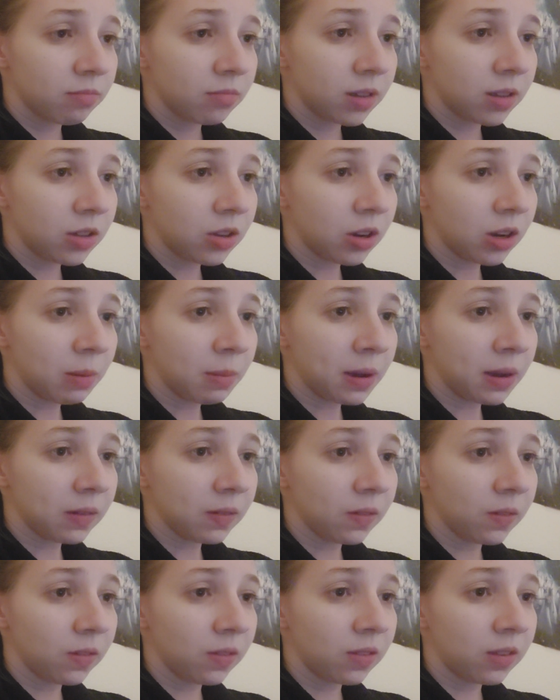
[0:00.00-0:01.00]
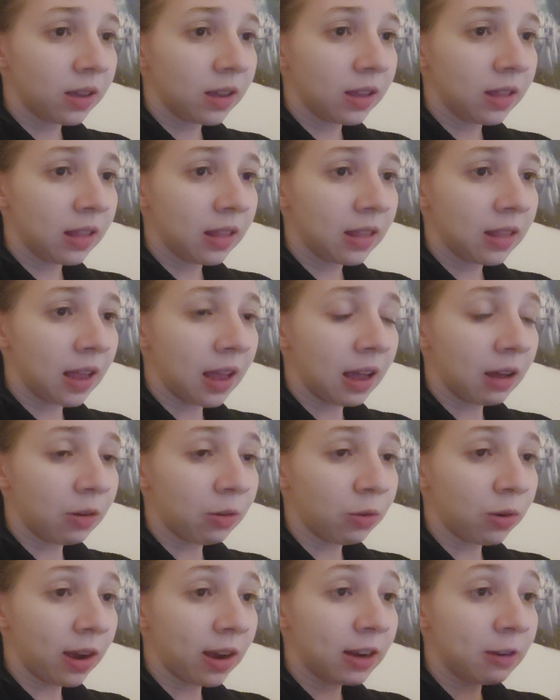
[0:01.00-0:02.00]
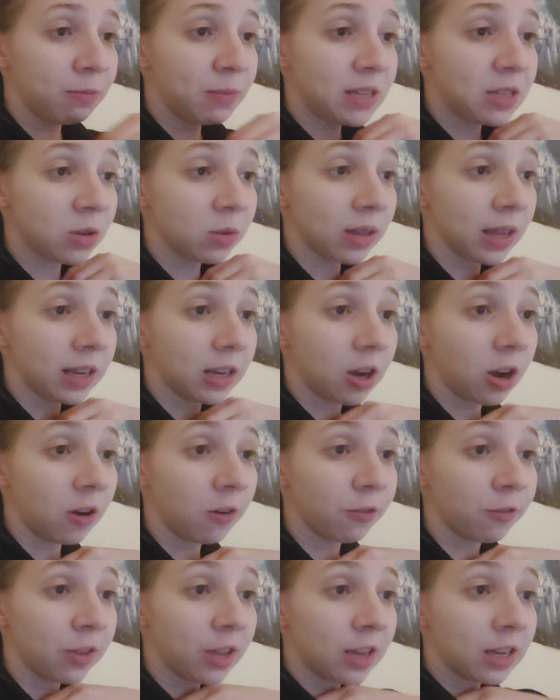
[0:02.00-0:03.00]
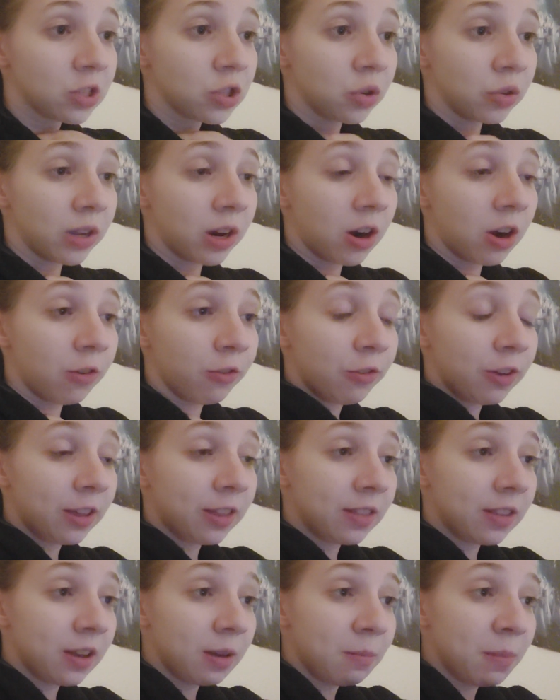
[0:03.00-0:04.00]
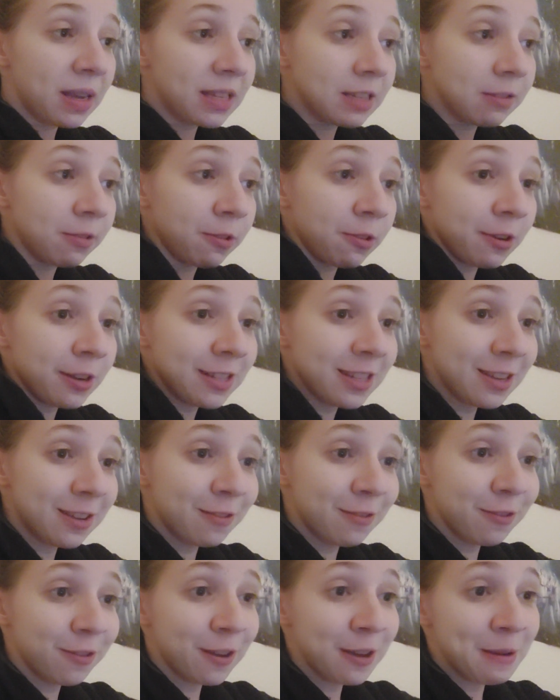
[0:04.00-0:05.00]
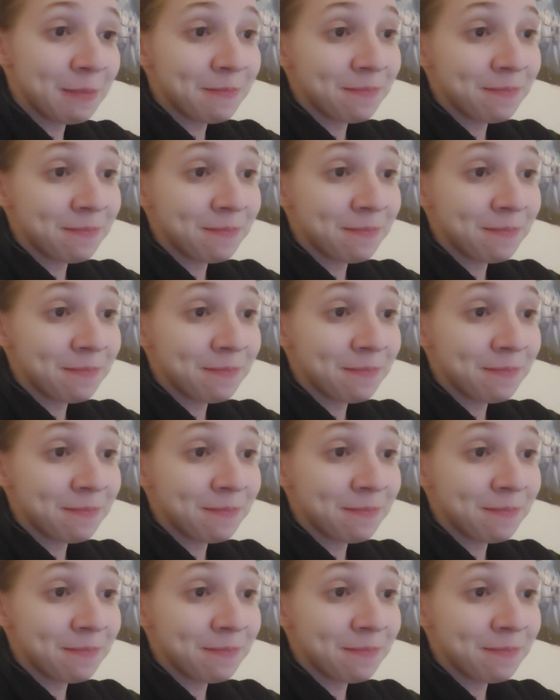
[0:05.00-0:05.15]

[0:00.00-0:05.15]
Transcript: They talk about how INFPs don't like conflict, so they're often passive-aggressive.